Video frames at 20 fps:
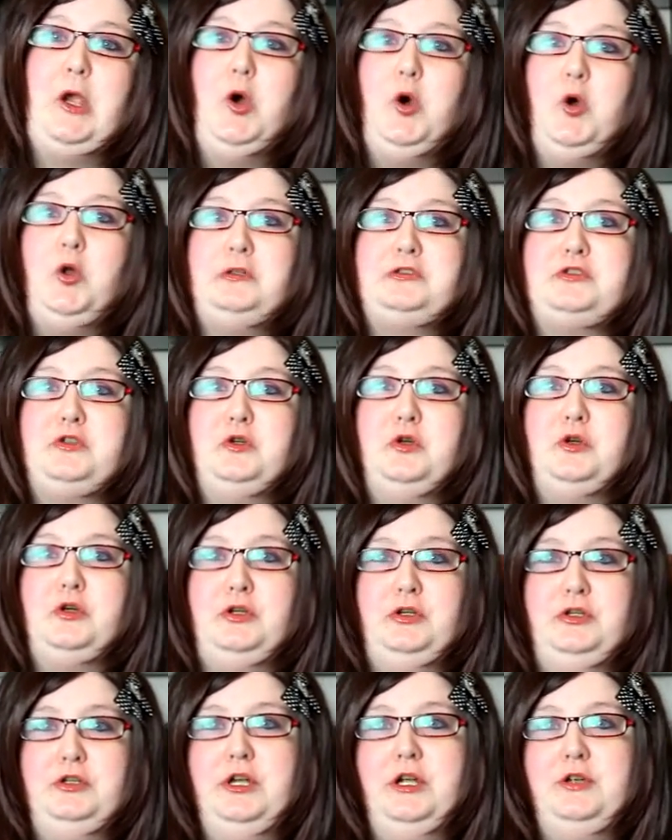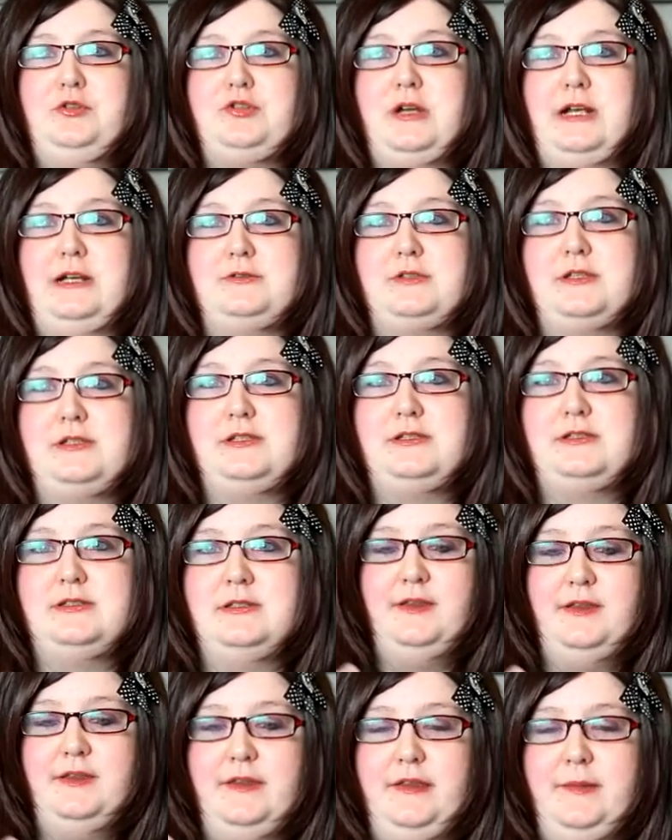All talk, no trousers.